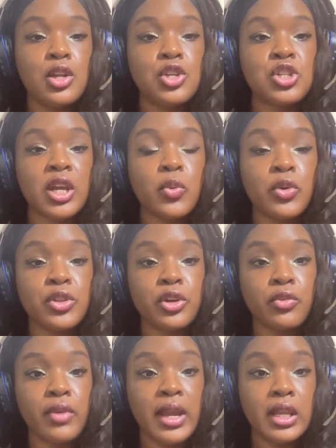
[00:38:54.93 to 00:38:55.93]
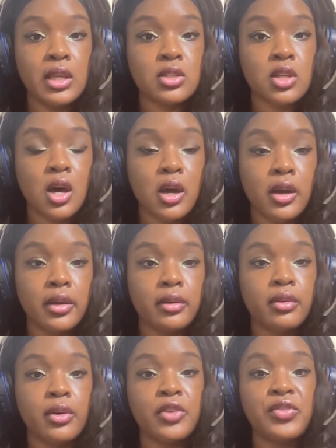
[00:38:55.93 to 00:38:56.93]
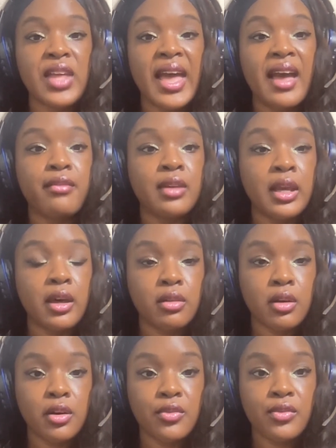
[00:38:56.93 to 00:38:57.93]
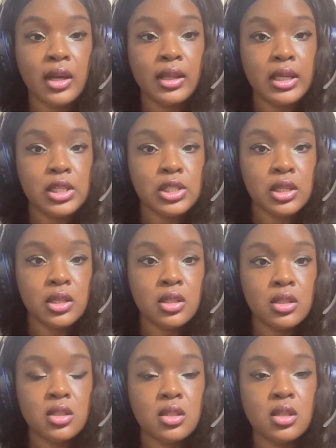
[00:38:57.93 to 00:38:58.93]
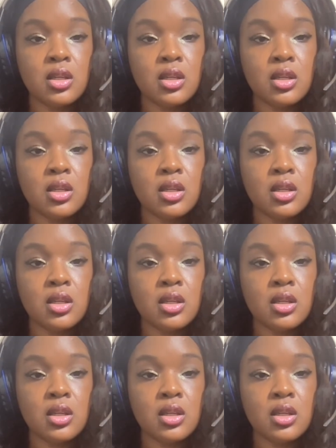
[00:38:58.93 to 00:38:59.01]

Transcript: Check what their ratings are or if they have any health code violations.